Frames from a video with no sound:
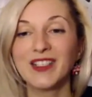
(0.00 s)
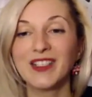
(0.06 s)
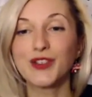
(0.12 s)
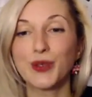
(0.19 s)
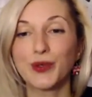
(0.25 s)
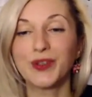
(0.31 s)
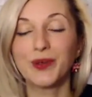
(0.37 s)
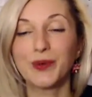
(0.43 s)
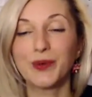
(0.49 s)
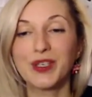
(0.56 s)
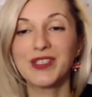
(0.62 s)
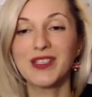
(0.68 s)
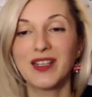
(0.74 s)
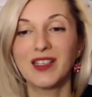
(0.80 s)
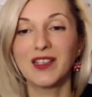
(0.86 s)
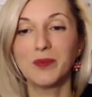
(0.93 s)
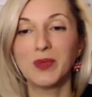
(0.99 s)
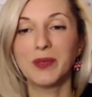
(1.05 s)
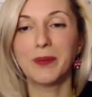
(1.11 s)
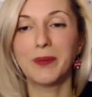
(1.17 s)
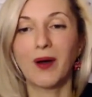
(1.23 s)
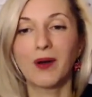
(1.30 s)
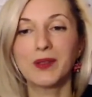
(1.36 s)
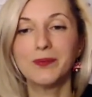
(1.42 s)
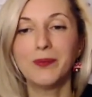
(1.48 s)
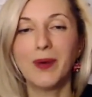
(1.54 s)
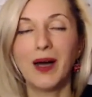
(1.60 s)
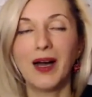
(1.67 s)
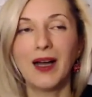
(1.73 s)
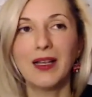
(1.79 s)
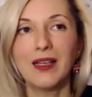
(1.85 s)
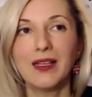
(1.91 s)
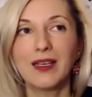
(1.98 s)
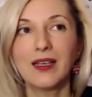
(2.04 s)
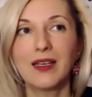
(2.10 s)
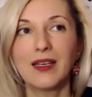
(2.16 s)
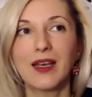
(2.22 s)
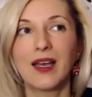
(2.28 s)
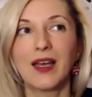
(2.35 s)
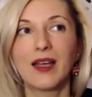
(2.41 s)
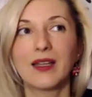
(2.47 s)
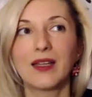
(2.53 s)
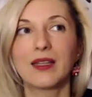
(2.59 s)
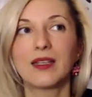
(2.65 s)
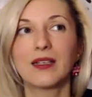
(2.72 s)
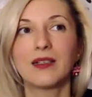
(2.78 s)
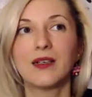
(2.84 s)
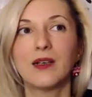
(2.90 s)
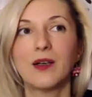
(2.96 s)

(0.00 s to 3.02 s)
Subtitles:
So they were sending me about Bali, and